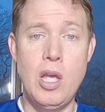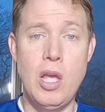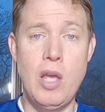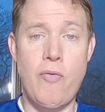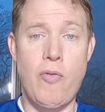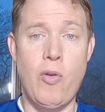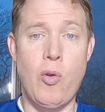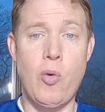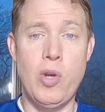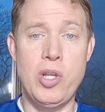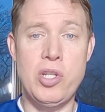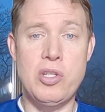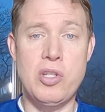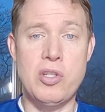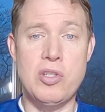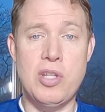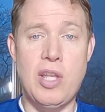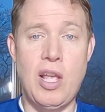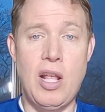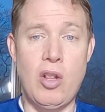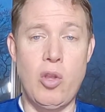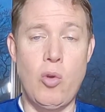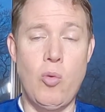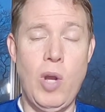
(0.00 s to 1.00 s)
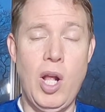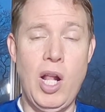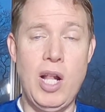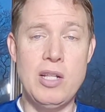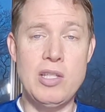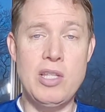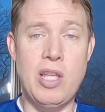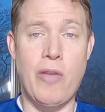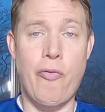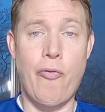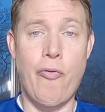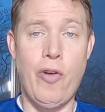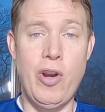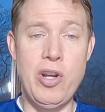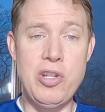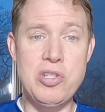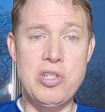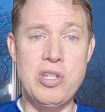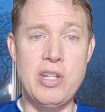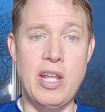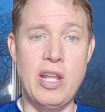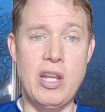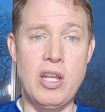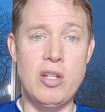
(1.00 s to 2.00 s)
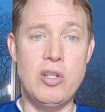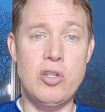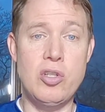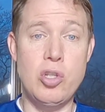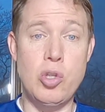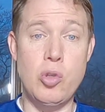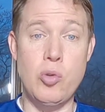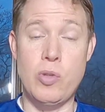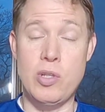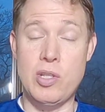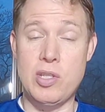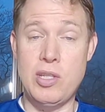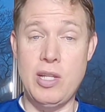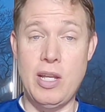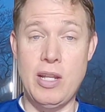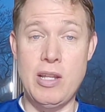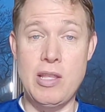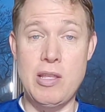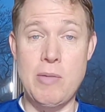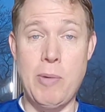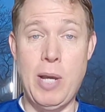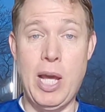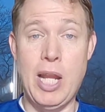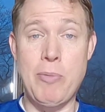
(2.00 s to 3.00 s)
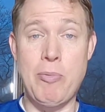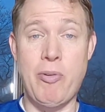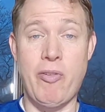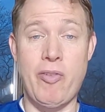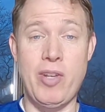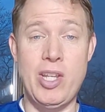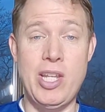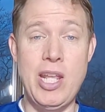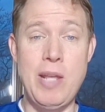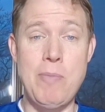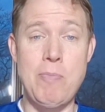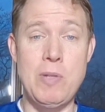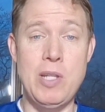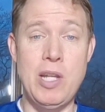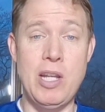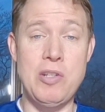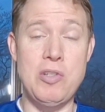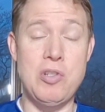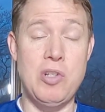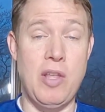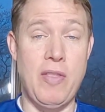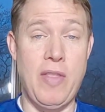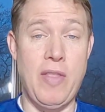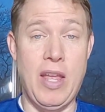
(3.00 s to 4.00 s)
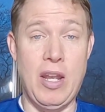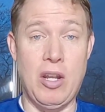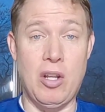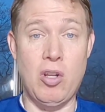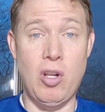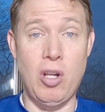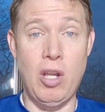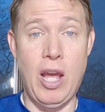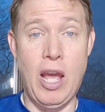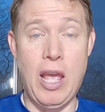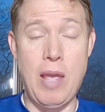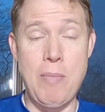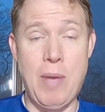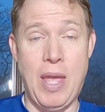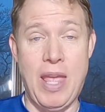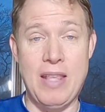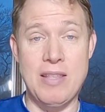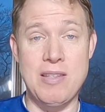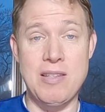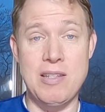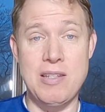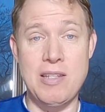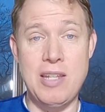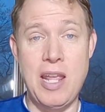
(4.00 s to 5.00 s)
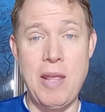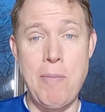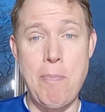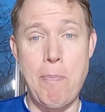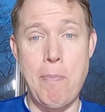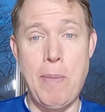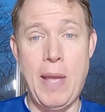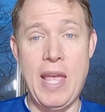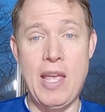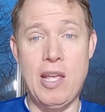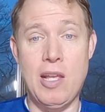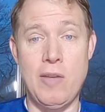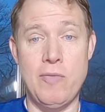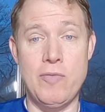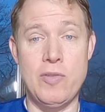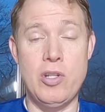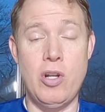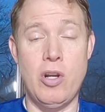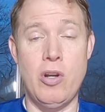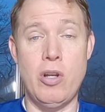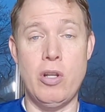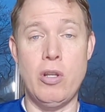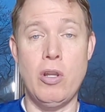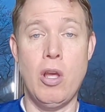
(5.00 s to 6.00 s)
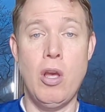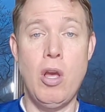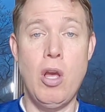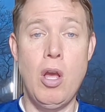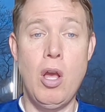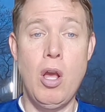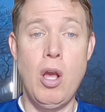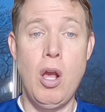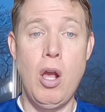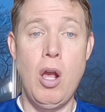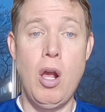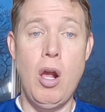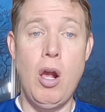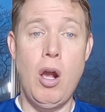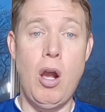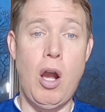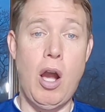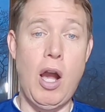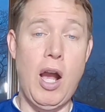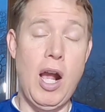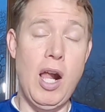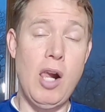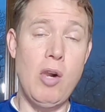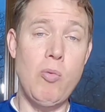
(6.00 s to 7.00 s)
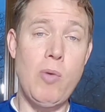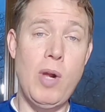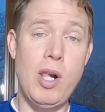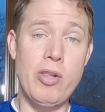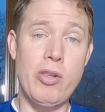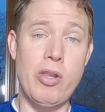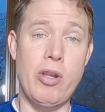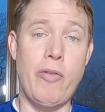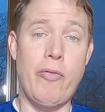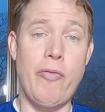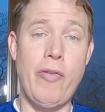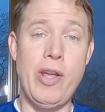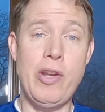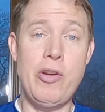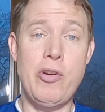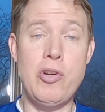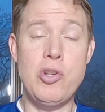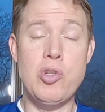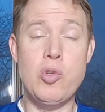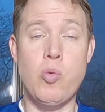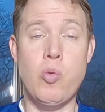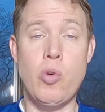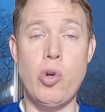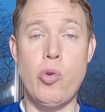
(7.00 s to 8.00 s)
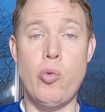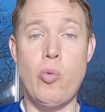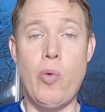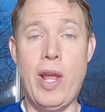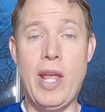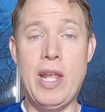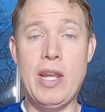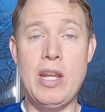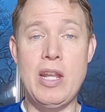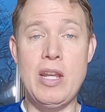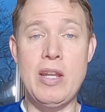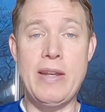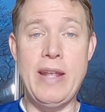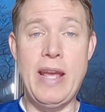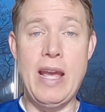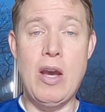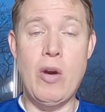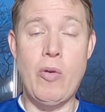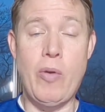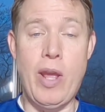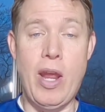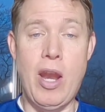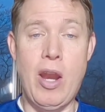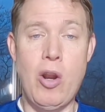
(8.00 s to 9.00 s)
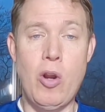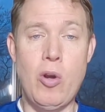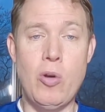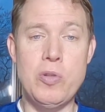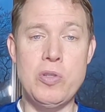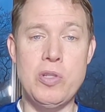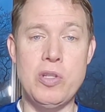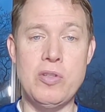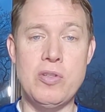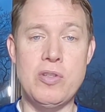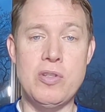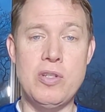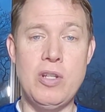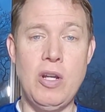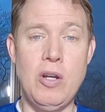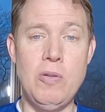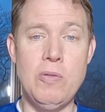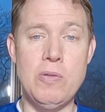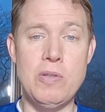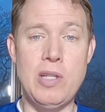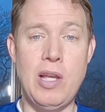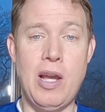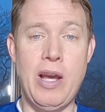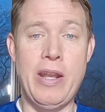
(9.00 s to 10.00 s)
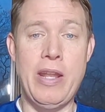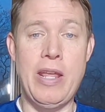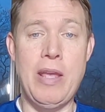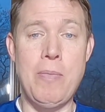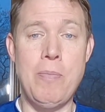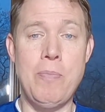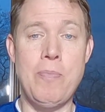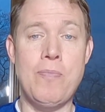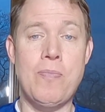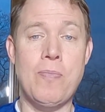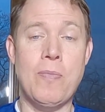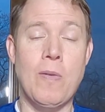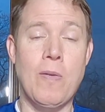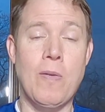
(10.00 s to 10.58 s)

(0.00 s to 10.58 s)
If he wished to scale the walls, he first needed to descend to the bottom of a deep ditch and then climb a steep bank of dirt, all while the defenders were raining down arrows and stones on him,